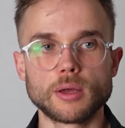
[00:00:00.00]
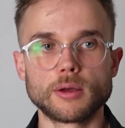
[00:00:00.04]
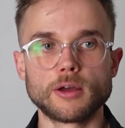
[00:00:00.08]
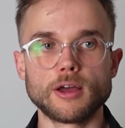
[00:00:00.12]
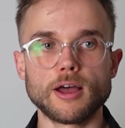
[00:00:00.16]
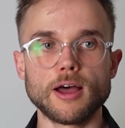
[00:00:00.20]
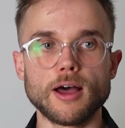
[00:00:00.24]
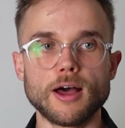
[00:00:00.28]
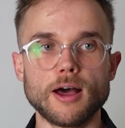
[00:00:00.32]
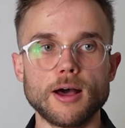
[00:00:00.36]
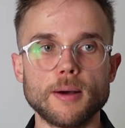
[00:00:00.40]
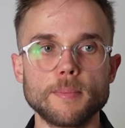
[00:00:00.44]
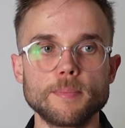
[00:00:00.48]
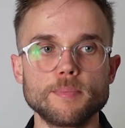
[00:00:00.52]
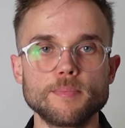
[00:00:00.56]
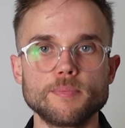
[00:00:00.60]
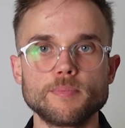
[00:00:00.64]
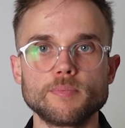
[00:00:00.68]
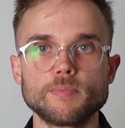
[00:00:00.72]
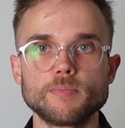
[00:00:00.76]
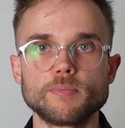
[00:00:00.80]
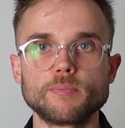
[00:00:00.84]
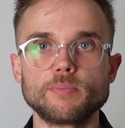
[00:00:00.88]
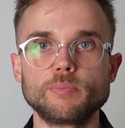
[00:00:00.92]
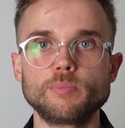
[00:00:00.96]

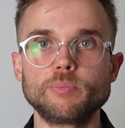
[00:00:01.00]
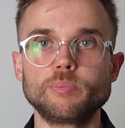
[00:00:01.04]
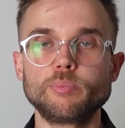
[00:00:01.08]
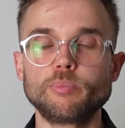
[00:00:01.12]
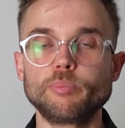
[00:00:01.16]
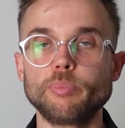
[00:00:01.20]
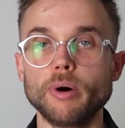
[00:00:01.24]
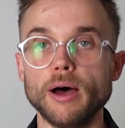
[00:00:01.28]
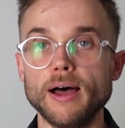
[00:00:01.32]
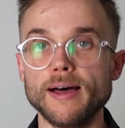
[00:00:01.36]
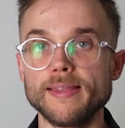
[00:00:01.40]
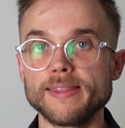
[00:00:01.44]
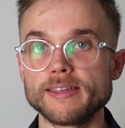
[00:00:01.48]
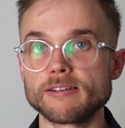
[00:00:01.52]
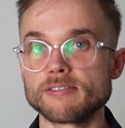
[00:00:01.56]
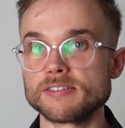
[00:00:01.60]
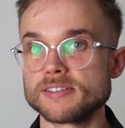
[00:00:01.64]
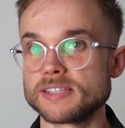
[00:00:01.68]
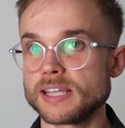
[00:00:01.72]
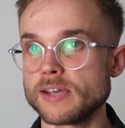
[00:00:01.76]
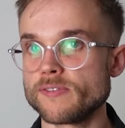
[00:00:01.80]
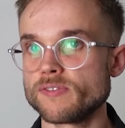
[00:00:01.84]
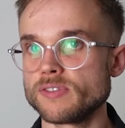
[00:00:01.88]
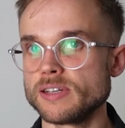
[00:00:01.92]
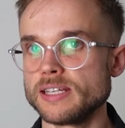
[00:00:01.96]
but there is
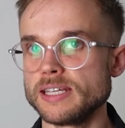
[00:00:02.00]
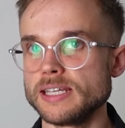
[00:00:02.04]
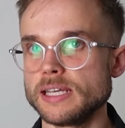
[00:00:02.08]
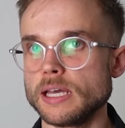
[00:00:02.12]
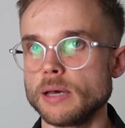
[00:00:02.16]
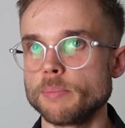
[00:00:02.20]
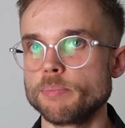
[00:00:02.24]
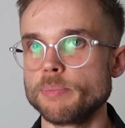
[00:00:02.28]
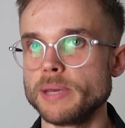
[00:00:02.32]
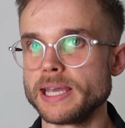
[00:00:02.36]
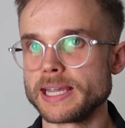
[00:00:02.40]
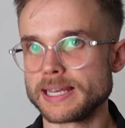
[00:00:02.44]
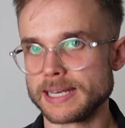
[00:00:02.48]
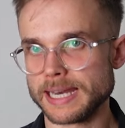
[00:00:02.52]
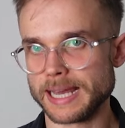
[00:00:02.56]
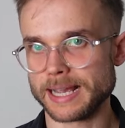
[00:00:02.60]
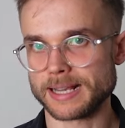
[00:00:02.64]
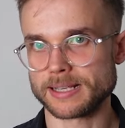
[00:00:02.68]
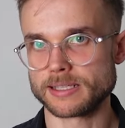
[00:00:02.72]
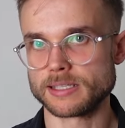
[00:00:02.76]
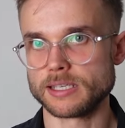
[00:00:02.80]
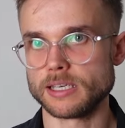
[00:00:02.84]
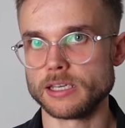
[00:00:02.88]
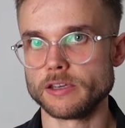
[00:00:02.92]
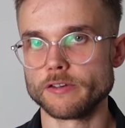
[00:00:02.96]
definitely a big
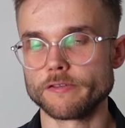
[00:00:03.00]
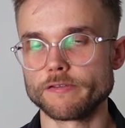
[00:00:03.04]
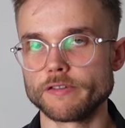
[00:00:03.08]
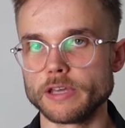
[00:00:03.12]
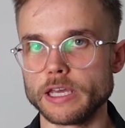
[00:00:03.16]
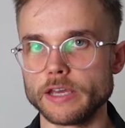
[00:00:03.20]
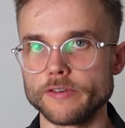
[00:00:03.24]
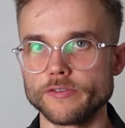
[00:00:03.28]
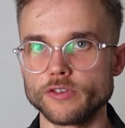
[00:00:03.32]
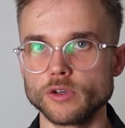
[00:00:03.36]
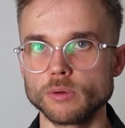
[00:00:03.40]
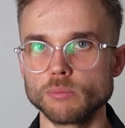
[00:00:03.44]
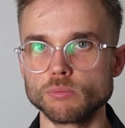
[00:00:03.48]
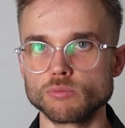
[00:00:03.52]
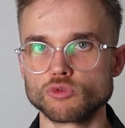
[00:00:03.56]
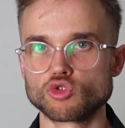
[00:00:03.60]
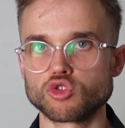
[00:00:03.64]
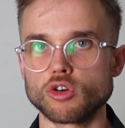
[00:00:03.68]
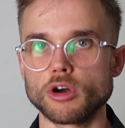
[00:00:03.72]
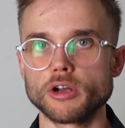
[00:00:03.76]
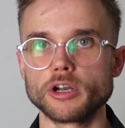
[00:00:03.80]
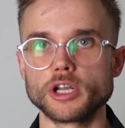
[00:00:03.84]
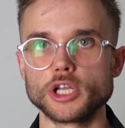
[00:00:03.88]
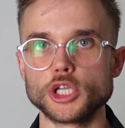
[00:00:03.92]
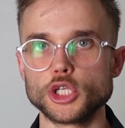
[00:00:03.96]
negative if you're
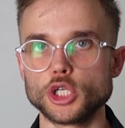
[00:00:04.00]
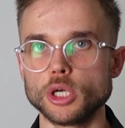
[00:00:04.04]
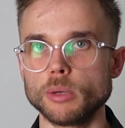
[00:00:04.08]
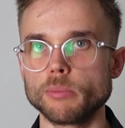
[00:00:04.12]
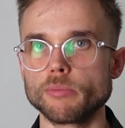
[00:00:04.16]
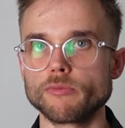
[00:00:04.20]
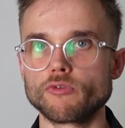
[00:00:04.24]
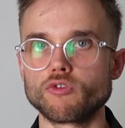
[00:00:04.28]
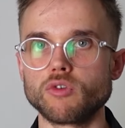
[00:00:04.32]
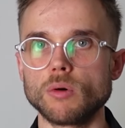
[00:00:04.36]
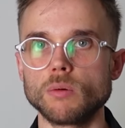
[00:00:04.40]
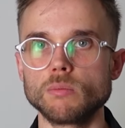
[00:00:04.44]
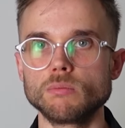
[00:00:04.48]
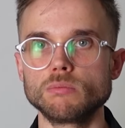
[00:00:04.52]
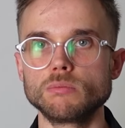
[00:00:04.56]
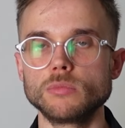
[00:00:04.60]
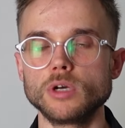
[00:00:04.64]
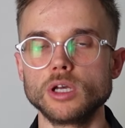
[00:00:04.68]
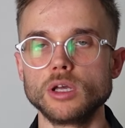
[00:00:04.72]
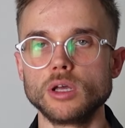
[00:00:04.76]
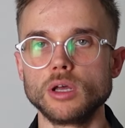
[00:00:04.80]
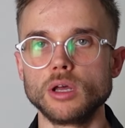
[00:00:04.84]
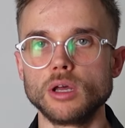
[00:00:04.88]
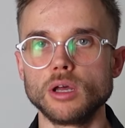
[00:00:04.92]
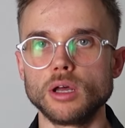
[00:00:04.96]
trying to jump from
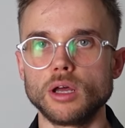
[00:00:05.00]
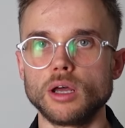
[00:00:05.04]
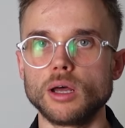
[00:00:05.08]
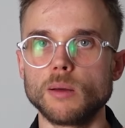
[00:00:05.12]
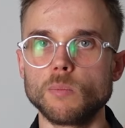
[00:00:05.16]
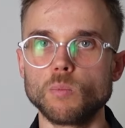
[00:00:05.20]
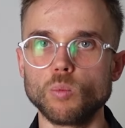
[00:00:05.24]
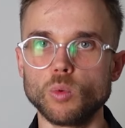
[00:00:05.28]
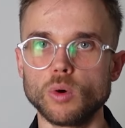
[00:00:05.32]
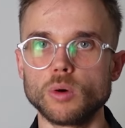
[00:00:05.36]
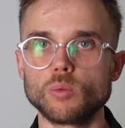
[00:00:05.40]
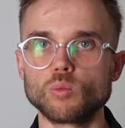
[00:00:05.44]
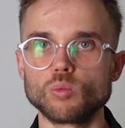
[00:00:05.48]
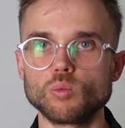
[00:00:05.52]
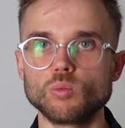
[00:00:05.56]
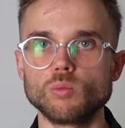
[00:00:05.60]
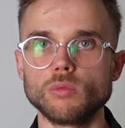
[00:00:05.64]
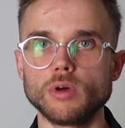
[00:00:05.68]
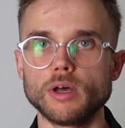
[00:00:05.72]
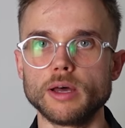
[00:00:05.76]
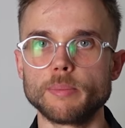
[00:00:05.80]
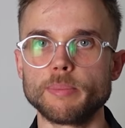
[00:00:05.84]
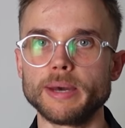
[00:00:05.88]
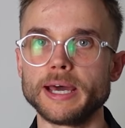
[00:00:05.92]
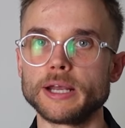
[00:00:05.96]

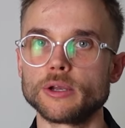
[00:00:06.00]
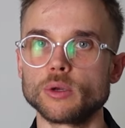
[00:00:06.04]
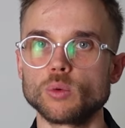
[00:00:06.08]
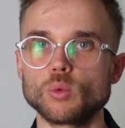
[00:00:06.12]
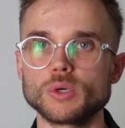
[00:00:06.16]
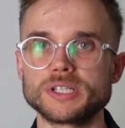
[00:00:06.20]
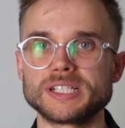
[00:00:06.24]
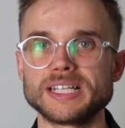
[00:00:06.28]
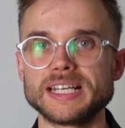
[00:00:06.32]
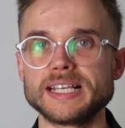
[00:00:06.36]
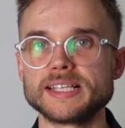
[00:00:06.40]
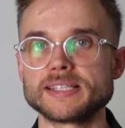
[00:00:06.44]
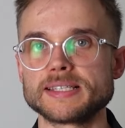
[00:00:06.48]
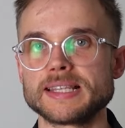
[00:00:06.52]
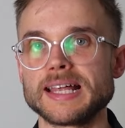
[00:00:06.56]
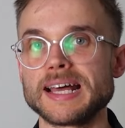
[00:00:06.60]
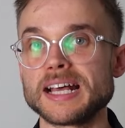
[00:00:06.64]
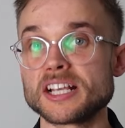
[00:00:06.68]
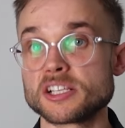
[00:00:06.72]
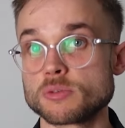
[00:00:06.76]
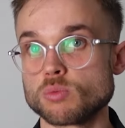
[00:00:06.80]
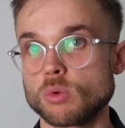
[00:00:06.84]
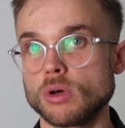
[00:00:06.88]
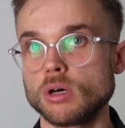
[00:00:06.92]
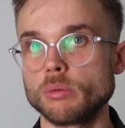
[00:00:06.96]
a pedal which isn't
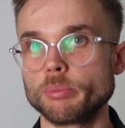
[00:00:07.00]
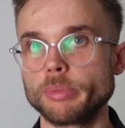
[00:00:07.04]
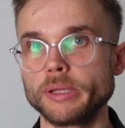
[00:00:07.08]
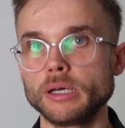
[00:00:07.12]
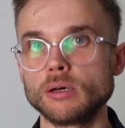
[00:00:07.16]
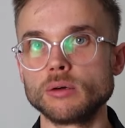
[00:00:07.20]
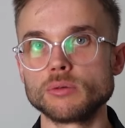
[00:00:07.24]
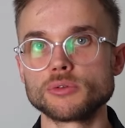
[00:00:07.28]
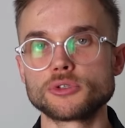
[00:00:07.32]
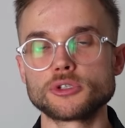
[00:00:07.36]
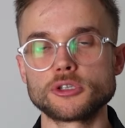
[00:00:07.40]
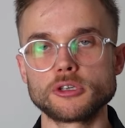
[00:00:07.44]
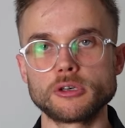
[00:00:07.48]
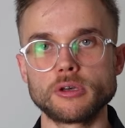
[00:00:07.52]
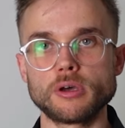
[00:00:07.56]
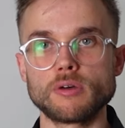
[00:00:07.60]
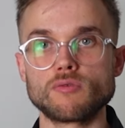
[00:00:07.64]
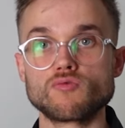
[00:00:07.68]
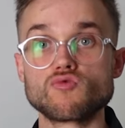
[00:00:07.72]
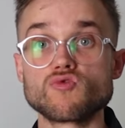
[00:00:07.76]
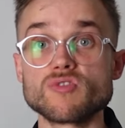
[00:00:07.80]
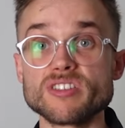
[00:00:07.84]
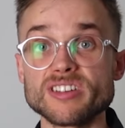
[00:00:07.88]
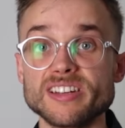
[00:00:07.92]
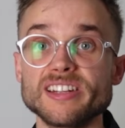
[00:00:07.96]
as well built to a
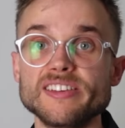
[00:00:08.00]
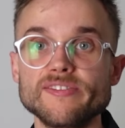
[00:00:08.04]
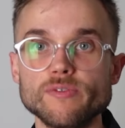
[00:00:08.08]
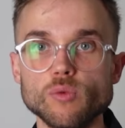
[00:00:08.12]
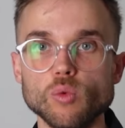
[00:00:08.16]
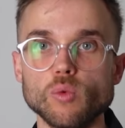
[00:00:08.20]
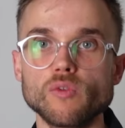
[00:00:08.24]
really